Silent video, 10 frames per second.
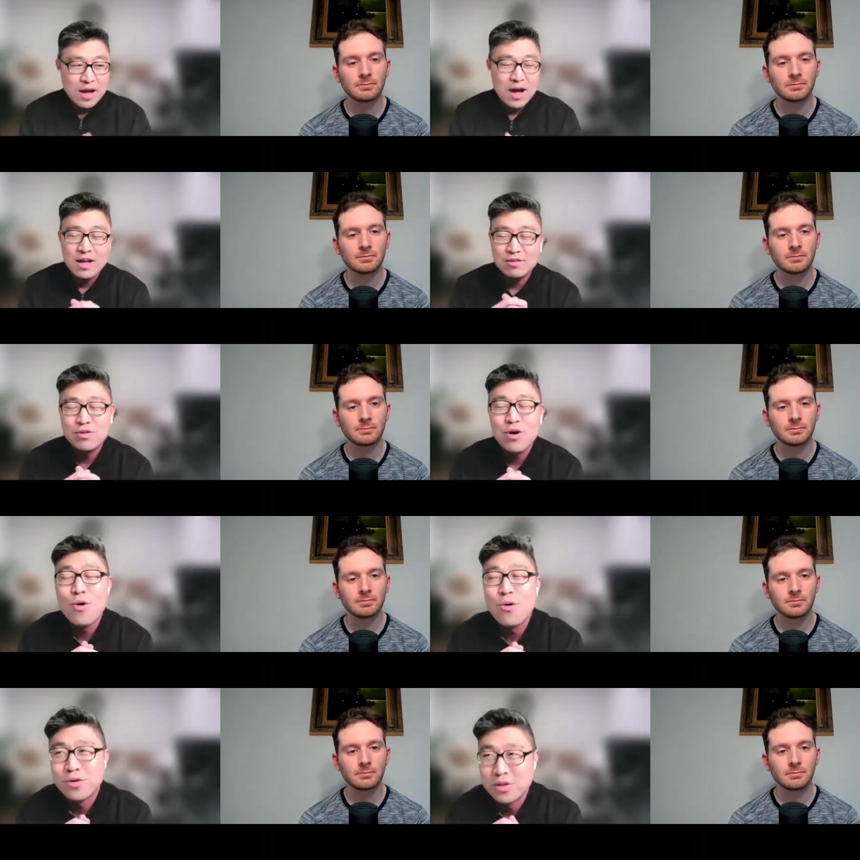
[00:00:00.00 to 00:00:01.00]
Speaker 1: I
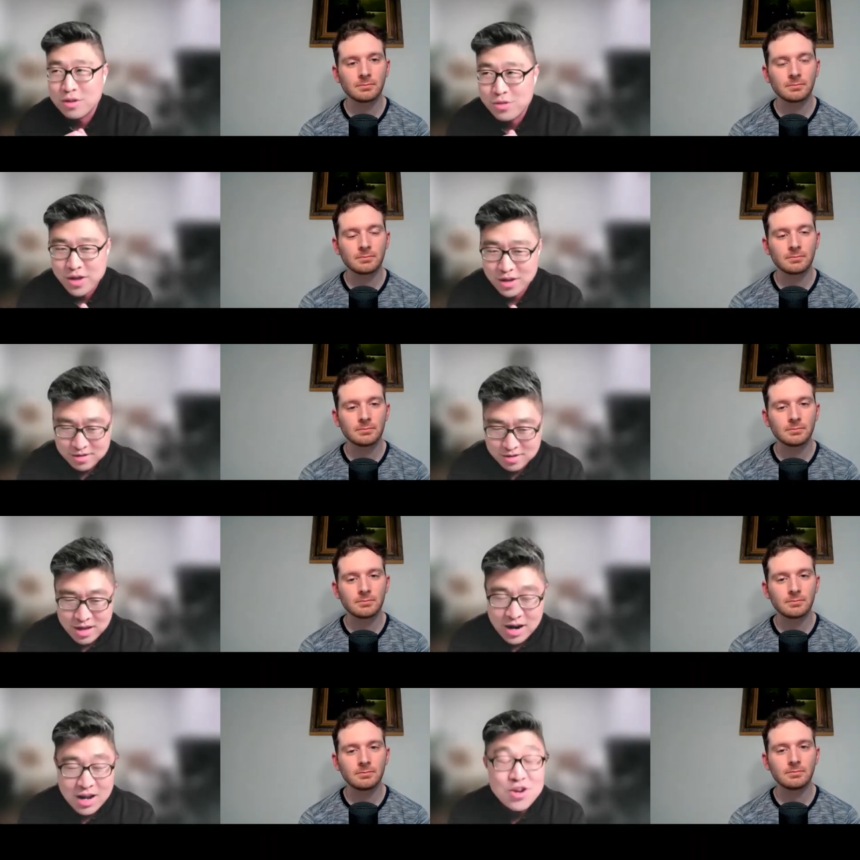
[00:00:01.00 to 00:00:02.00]
totally think,
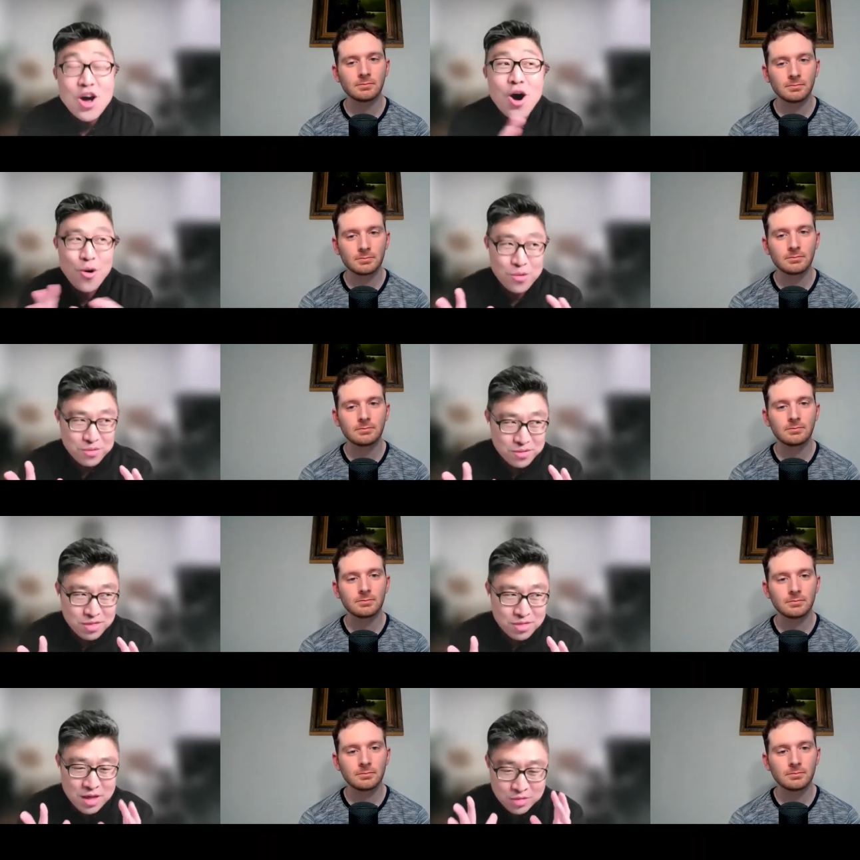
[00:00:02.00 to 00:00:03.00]
and I know
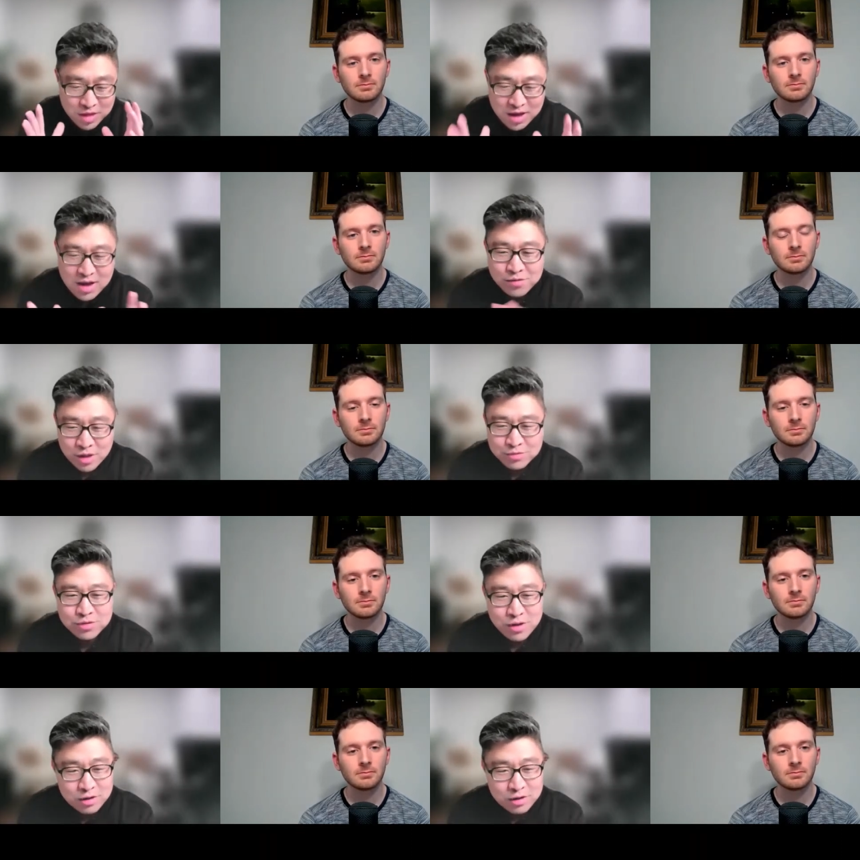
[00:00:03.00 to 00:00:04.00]
that they have love
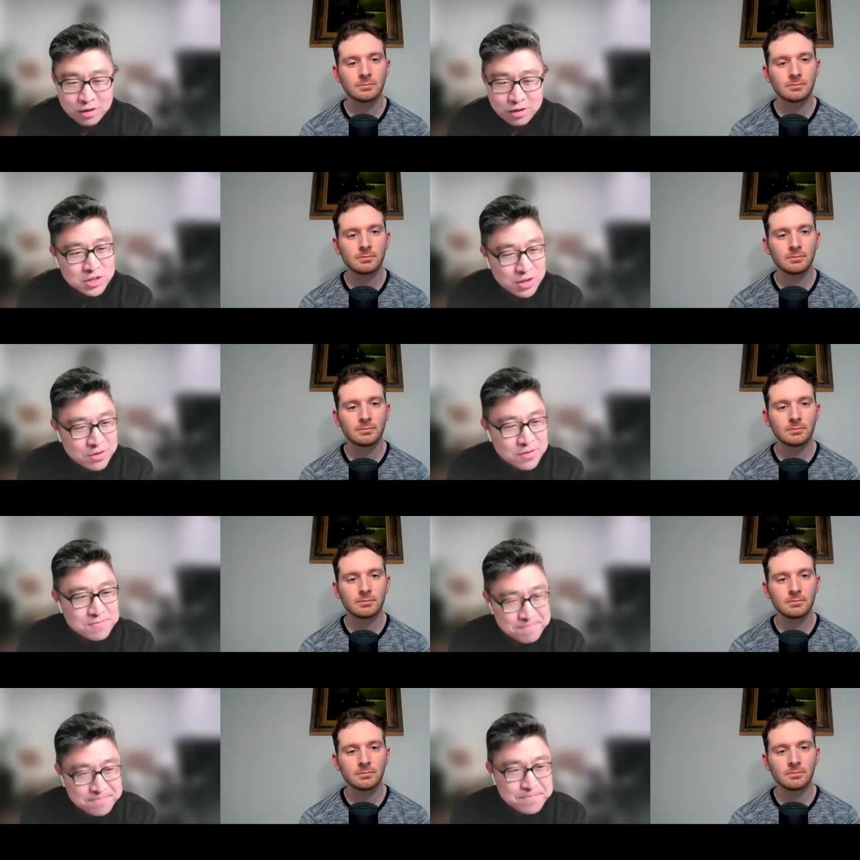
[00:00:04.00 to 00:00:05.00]
songs for each other.
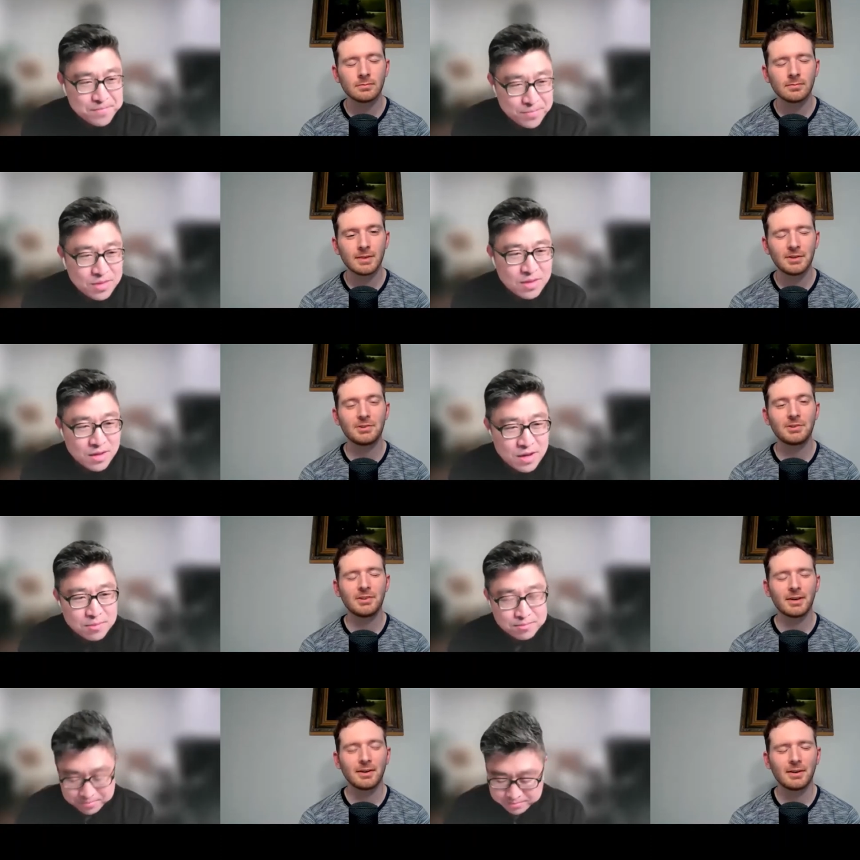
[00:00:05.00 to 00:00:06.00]

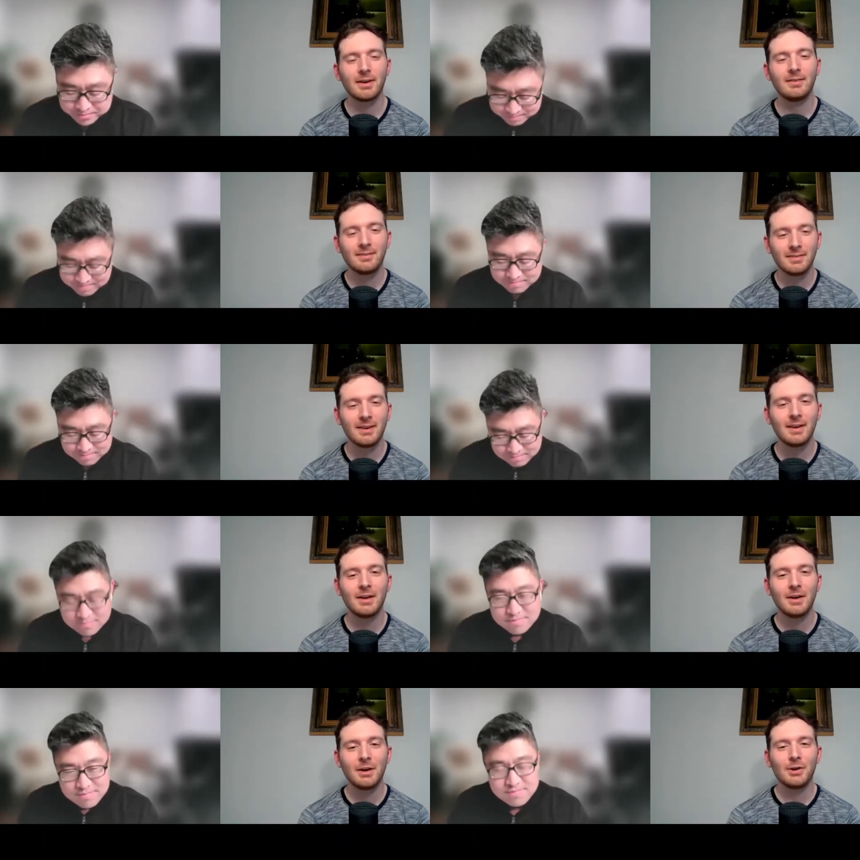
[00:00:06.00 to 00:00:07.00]
Speaker 2: Interesting. Okay.
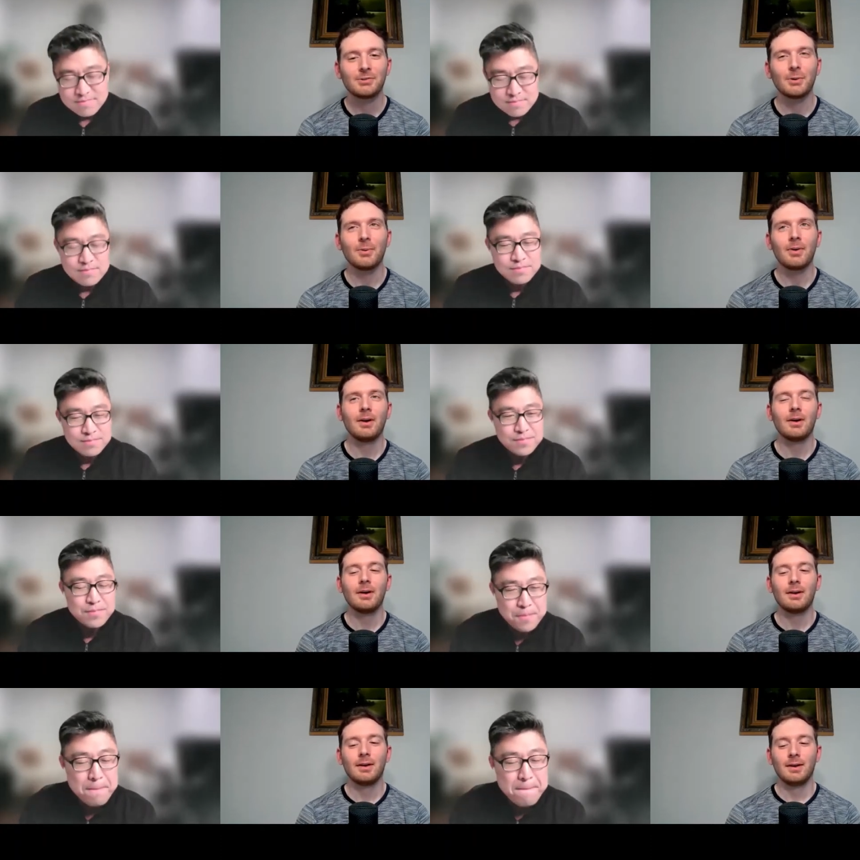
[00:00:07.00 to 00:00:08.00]
So,
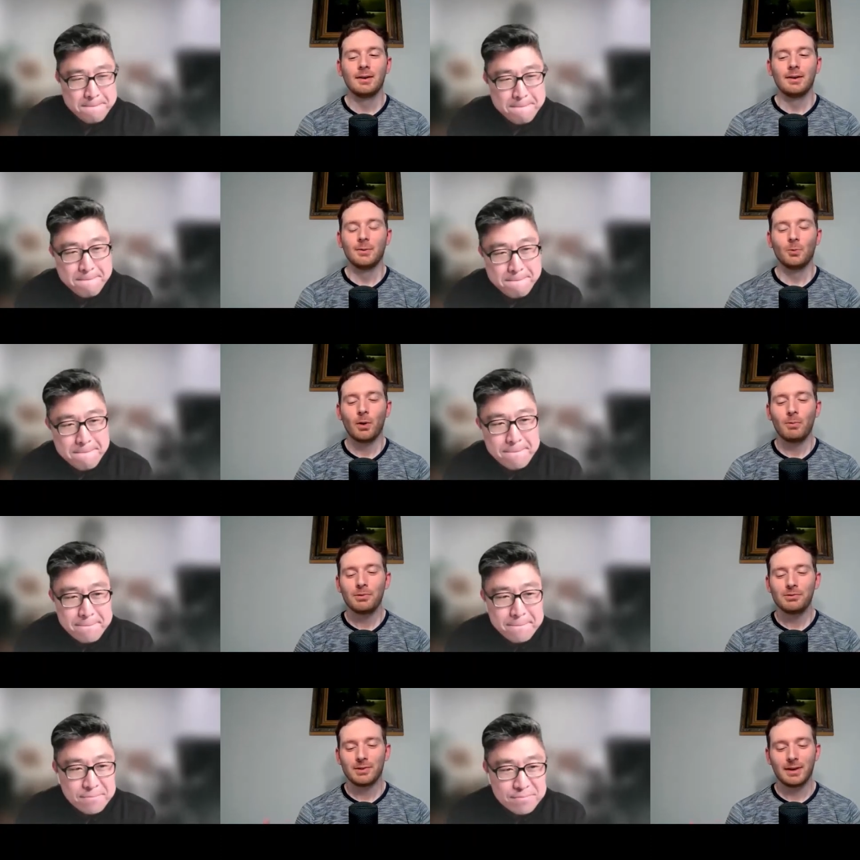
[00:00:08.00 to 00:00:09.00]
what
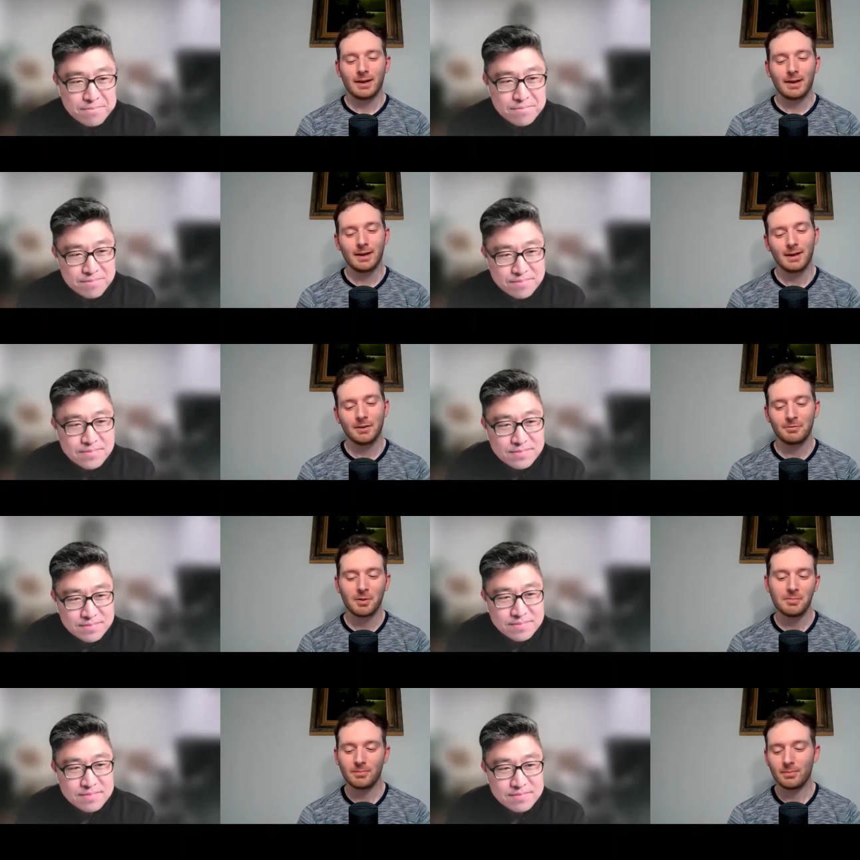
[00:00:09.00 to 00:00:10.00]
was like
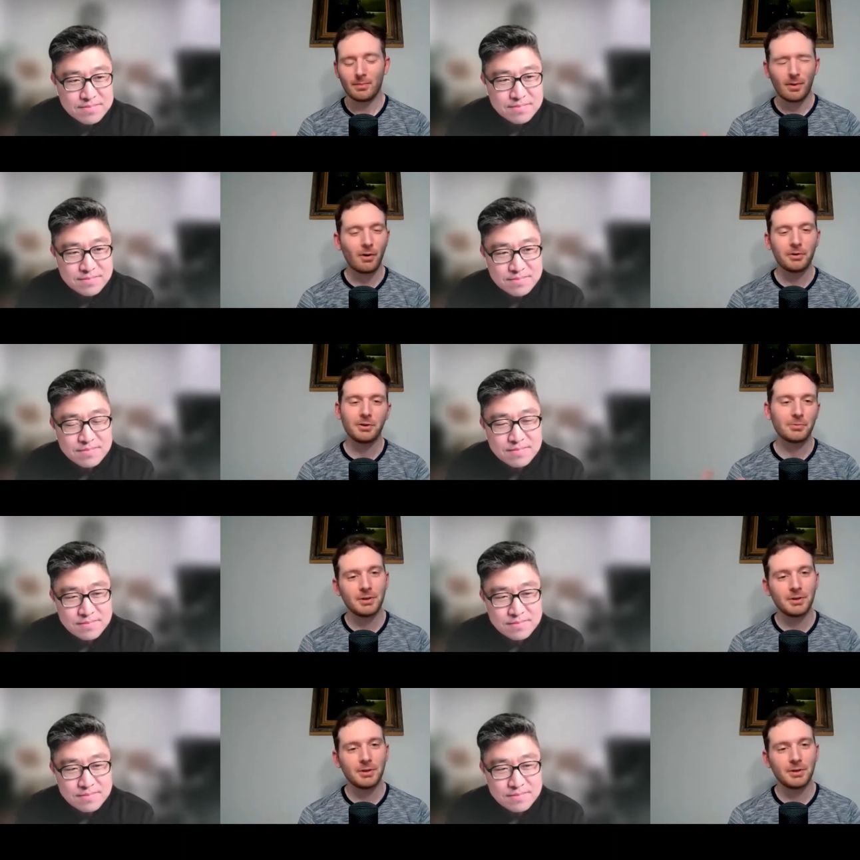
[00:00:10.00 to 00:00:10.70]
from all your